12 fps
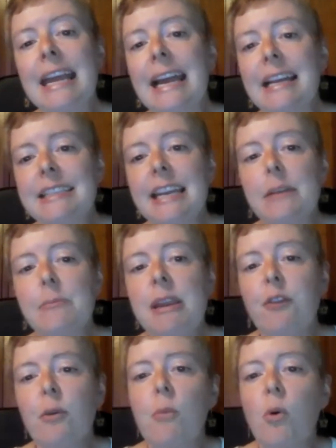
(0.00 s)
Contact
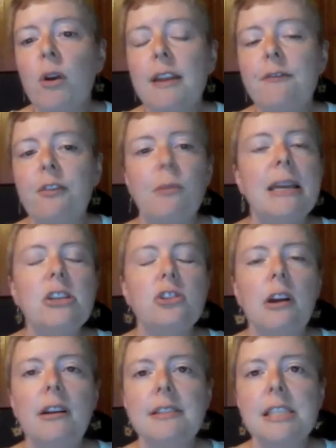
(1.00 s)
me for more
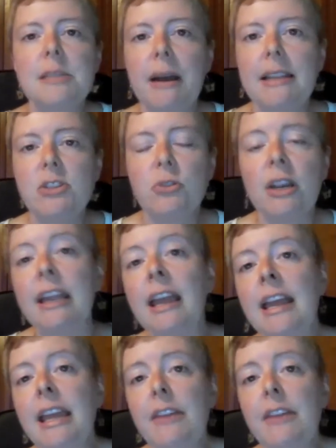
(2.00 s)
information on sponsoring.